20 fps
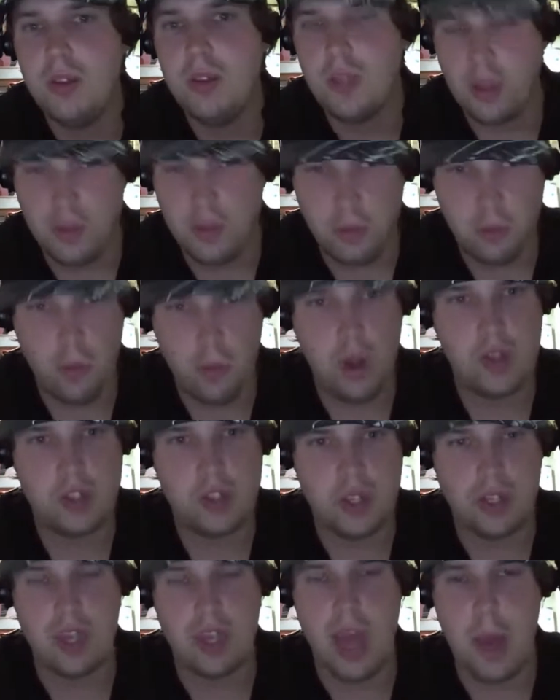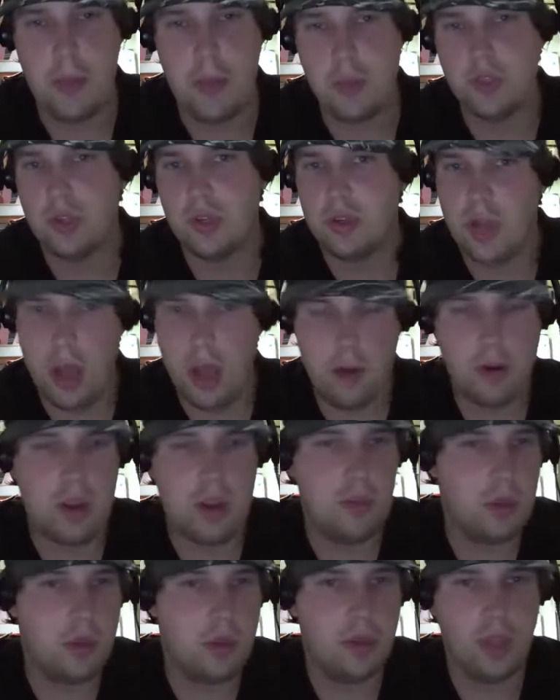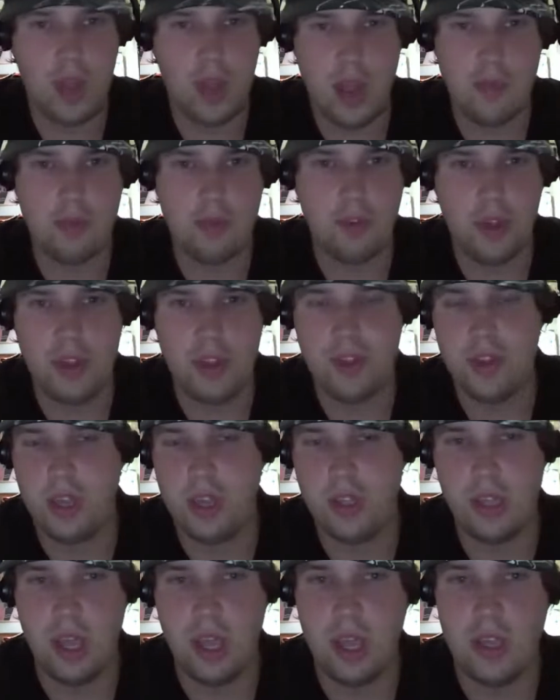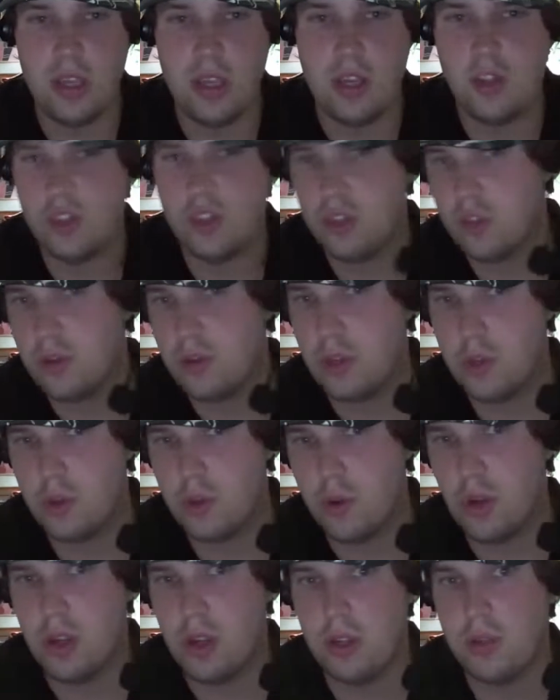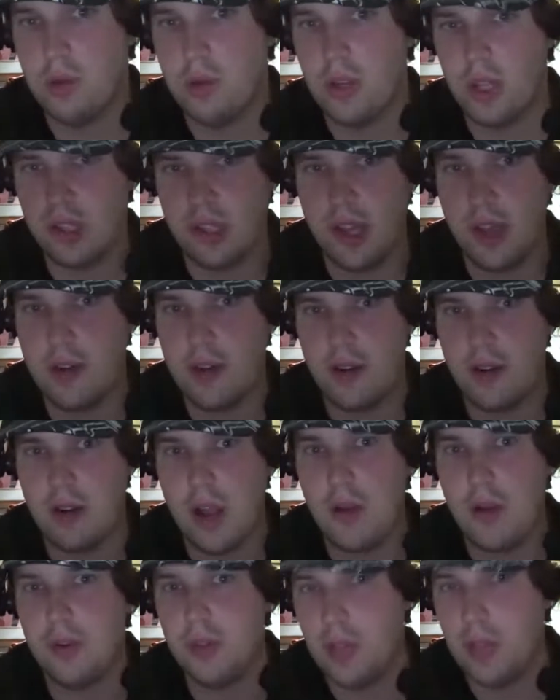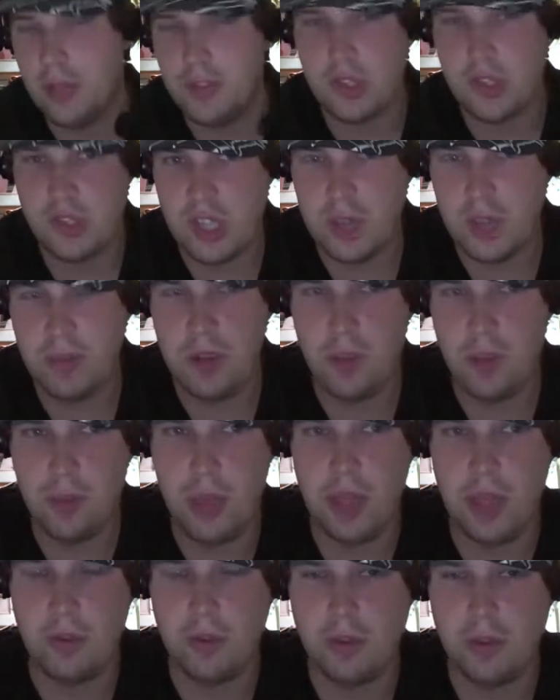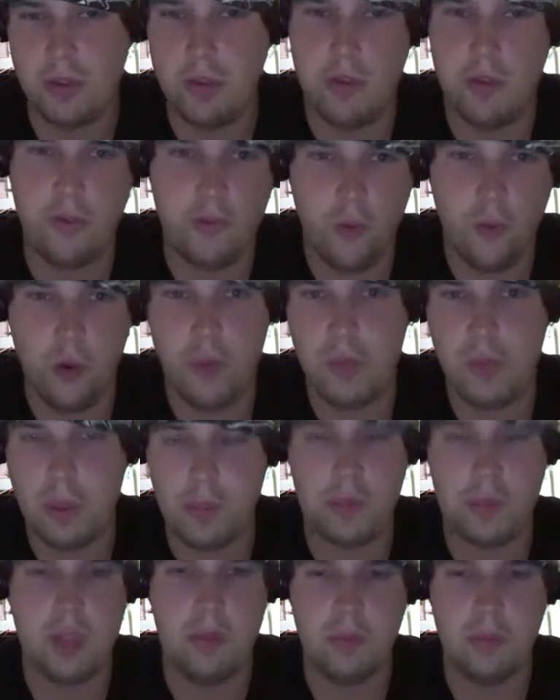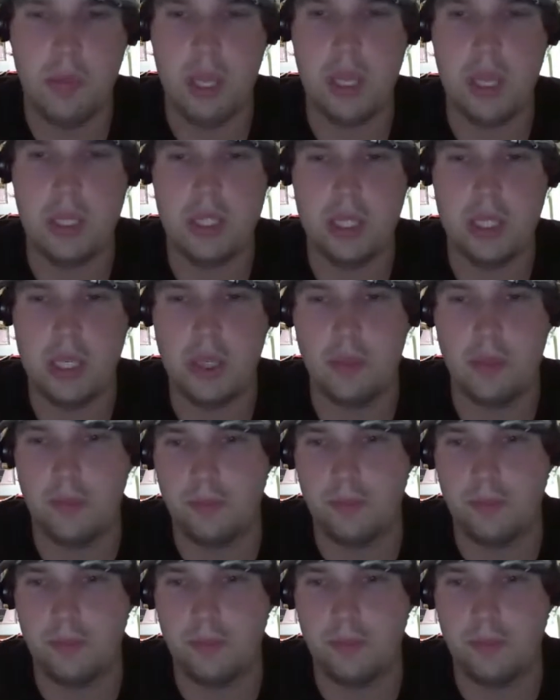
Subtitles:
The Washington Capitals are now rebuilding. I really think that he should be traded to a contender. I would love to see him in a Penguin uniform. That'd be amazing